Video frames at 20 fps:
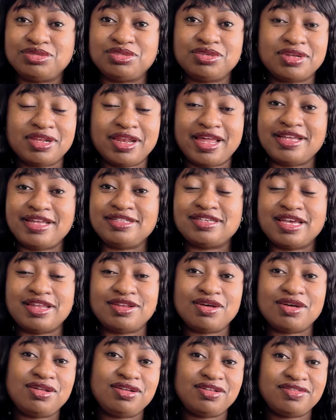clients and
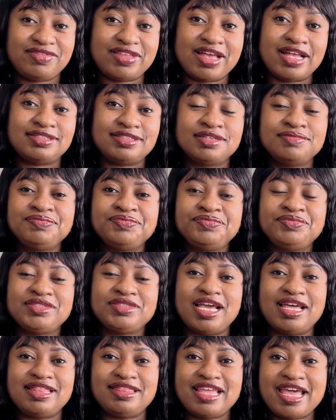all of that.
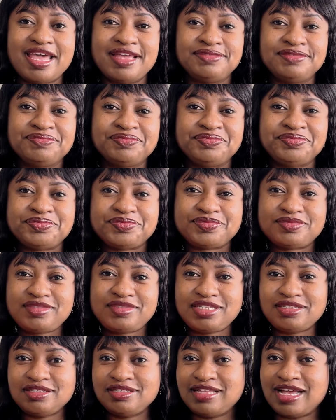And then
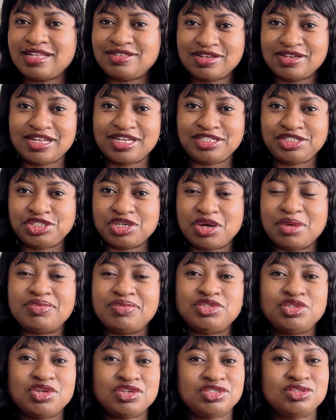that other job
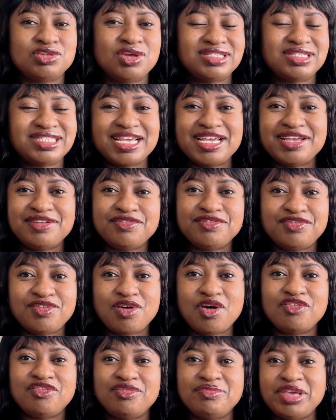does not
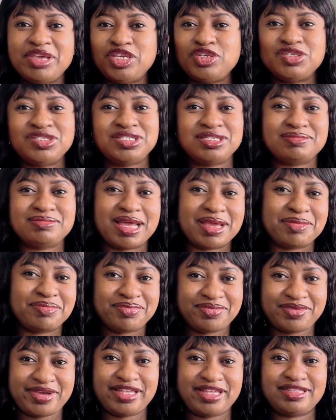involve me using my
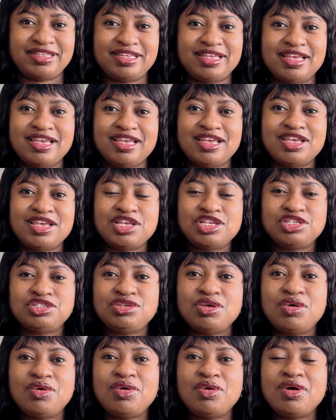brain.
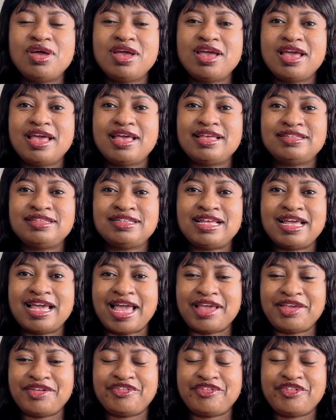So
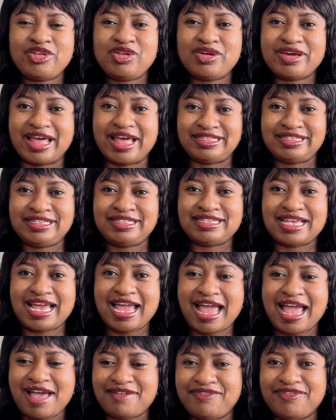if you look at it, I
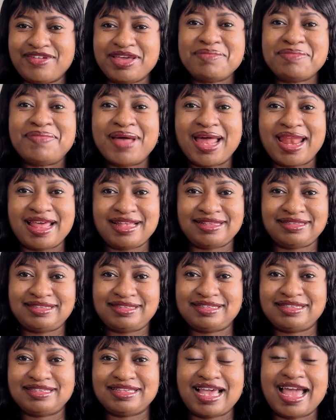have a
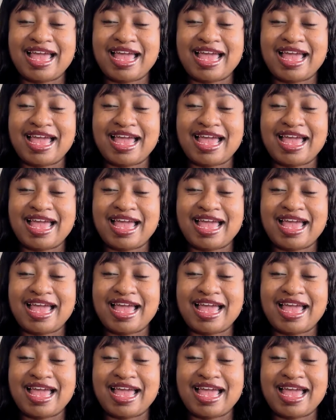balance.